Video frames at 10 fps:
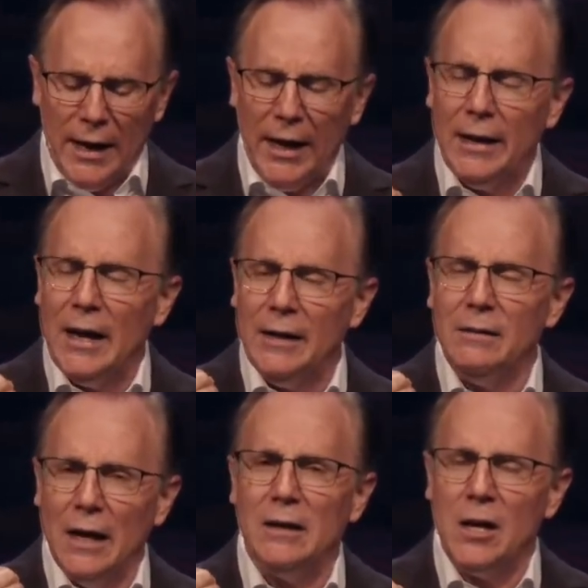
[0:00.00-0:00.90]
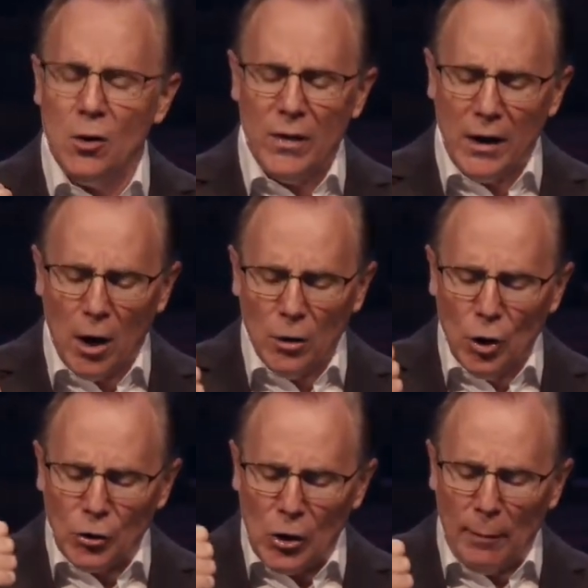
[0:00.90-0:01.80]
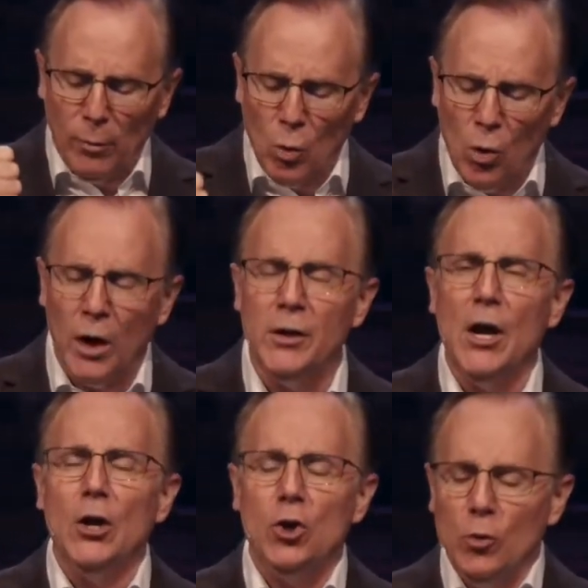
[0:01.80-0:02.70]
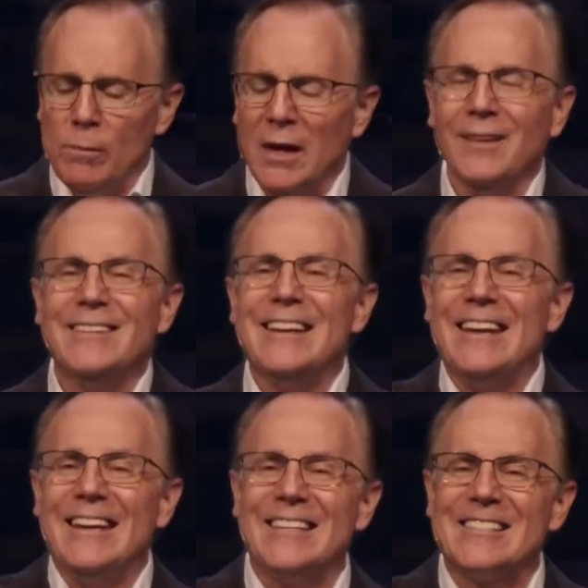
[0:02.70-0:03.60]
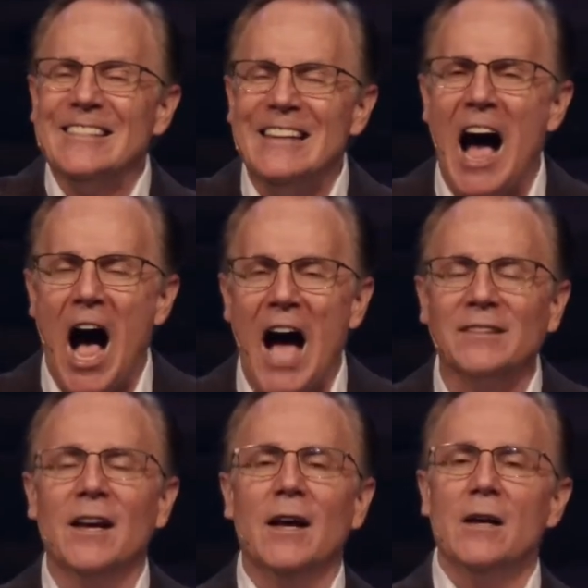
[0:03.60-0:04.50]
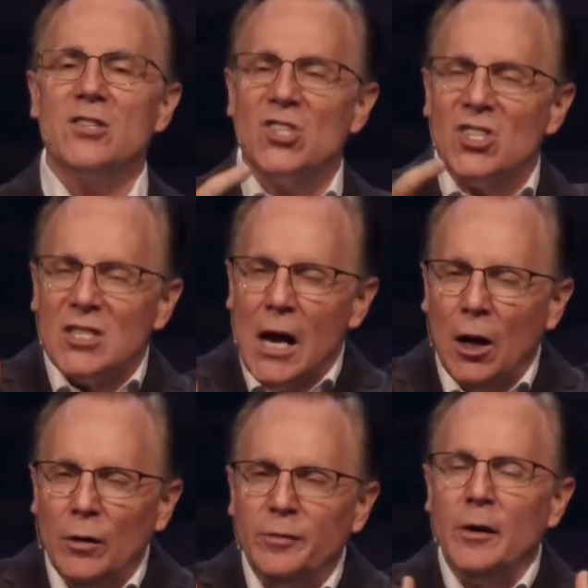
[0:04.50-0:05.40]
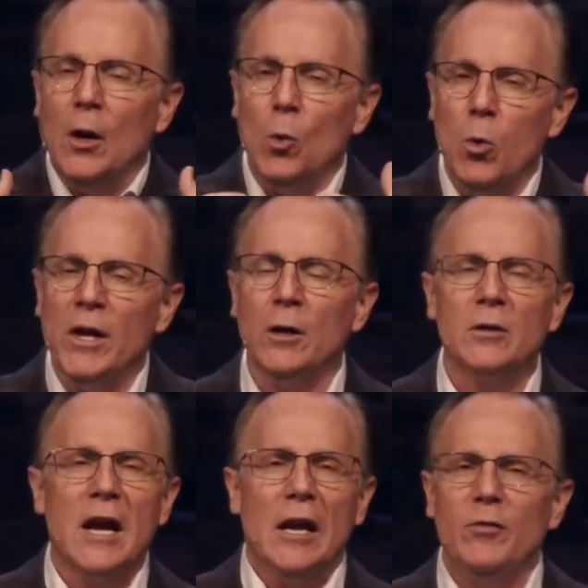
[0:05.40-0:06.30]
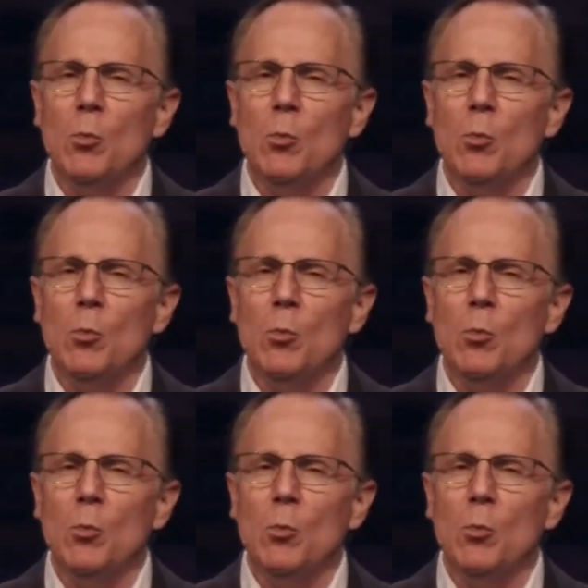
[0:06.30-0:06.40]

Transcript: And here they are. Look, number one, humility is not self-willed.